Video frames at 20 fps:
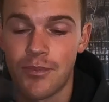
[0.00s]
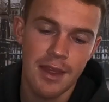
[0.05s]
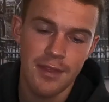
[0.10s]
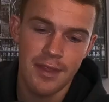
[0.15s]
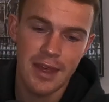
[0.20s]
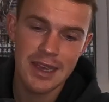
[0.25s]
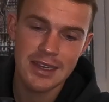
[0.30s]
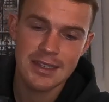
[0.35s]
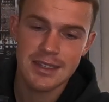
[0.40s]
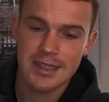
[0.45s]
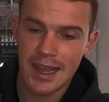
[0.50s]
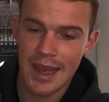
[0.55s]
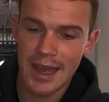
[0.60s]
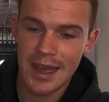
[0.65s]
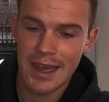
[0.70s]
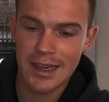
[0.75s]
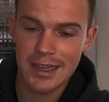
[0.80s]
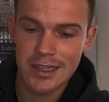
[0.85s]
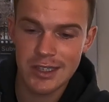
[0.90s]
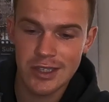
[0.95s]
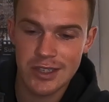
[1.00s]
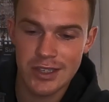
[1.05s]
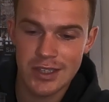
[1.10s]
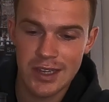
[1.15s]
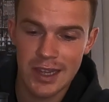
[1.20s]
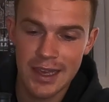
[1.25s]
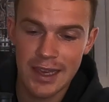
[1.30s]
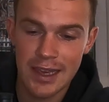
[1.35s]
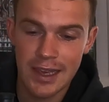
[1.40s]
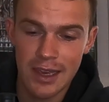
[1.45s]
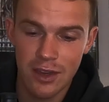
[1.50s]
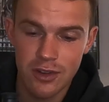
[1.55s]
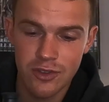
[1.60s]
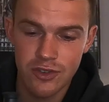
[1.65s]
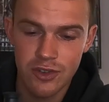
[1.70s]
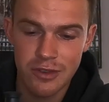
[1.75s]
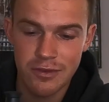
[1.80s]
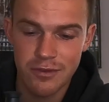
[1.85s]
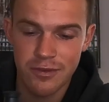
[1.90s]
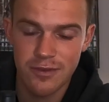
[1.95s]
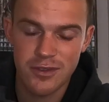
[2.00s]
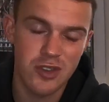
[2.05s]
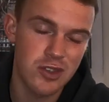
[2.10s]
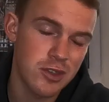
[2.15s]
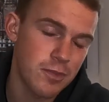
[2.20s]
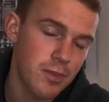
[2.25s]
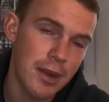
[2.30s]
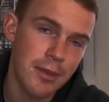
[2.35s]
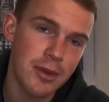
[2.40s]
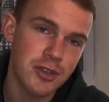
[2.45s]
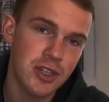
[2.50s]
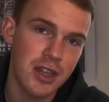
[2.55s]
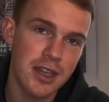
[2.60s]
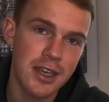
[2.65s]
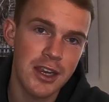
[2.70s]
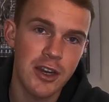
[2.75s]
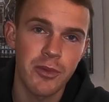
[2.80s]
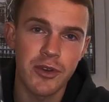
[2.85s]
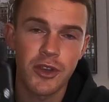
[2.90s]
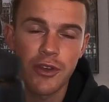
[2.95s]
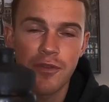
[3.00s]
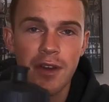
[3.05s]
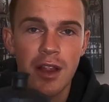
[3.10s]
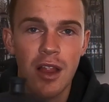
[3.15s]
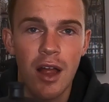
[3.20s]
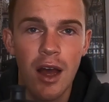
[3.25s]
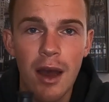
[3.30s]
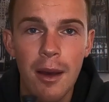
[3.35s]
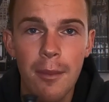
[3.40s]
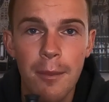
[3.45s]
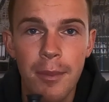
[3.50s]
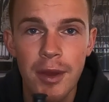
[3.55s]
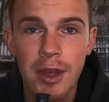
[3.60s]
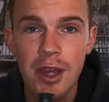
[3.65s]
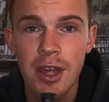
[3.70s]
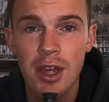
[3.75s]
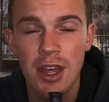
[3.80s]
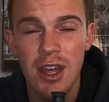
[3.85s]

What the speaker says: This is 800, so it's pretty much a litre when you fill it up.